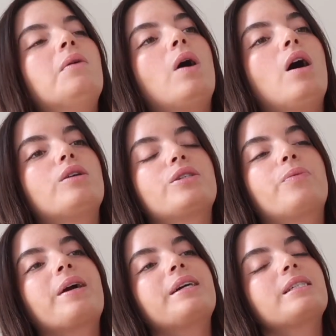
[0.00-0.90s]
while also
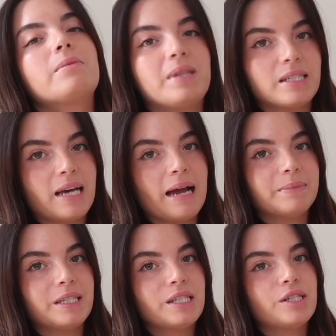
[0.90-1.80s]
wearing something timeless.